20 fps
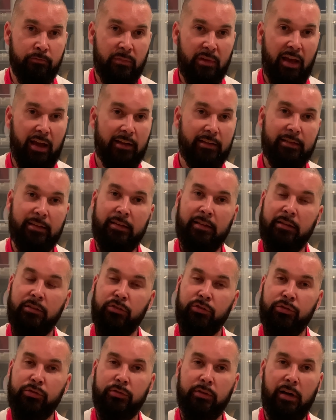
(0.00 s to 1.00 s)
I
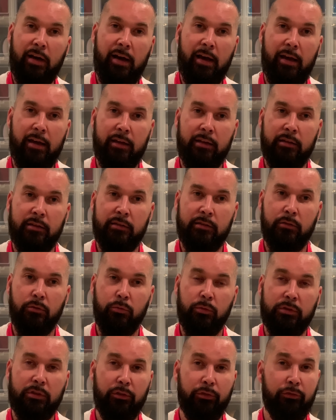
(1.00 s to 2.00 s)
didn't try
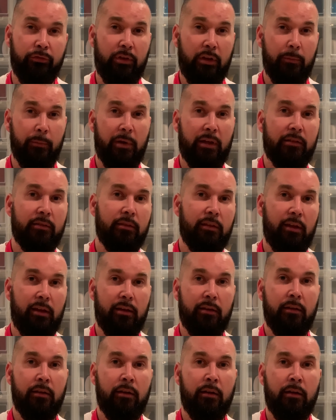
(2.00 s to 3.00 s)
with the filming thing